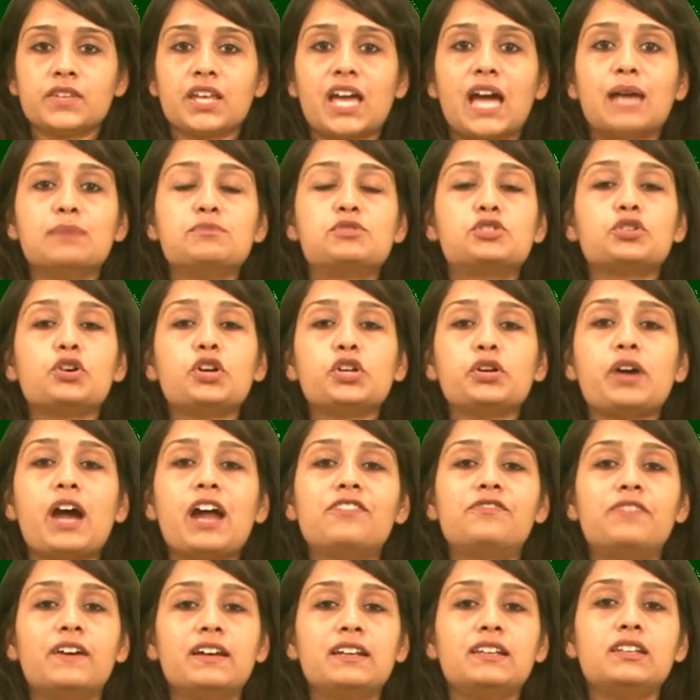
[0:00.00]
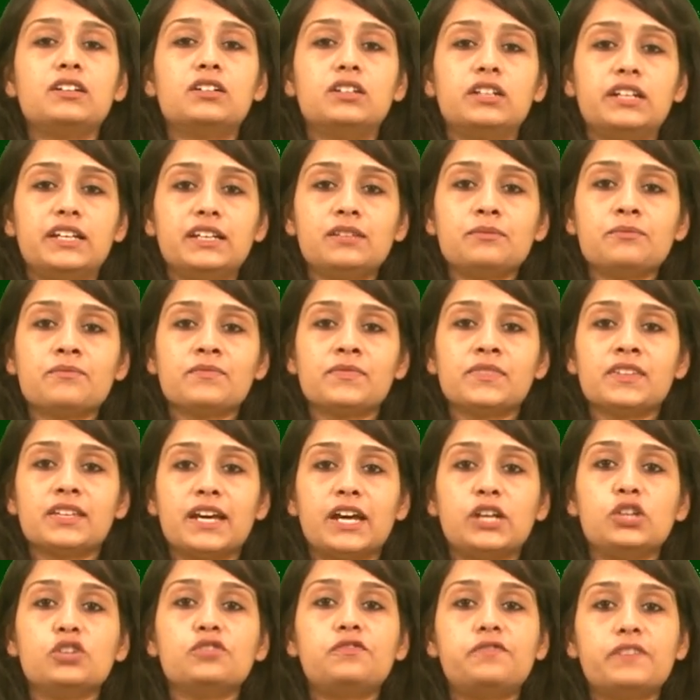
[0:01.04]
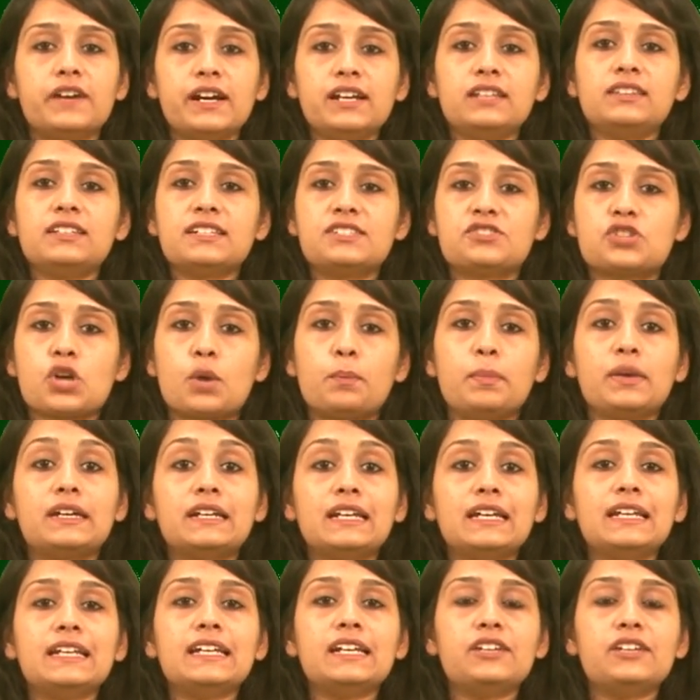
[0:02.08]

I am sure you had fun learning and you find this topic really